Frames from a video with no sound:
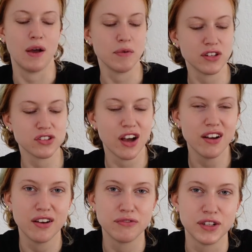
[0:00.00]
I'm going to
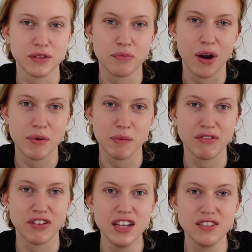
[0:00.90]
start off with priming my
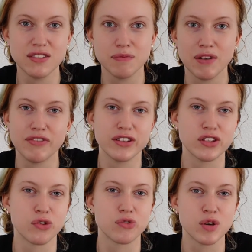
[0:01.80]
face. My face
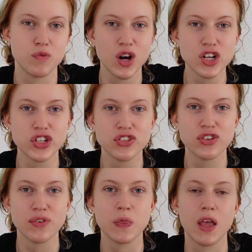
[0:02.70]
is already
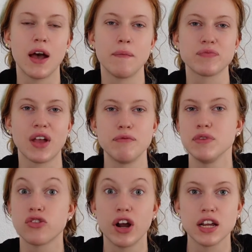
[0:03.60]
washed. I've
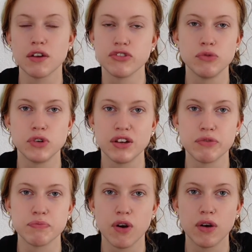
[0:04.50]
been trying a few
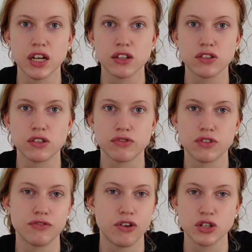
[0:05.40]
different products
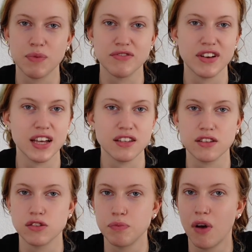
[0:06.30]
to wash my face
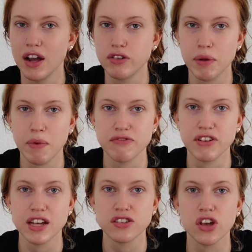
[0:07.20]
and to hydrate my
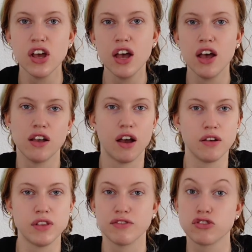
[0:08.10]
face
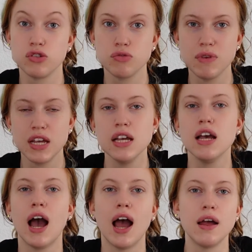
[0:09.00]
that suit me.
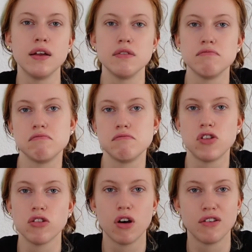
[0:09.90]
I
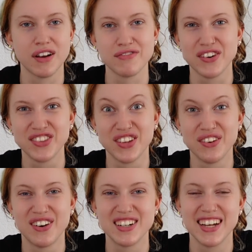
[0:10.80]
don't know if I found the
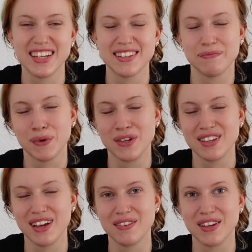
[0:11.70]
one yet,
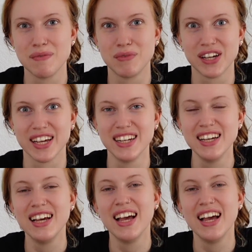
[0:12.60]
but I keep looking.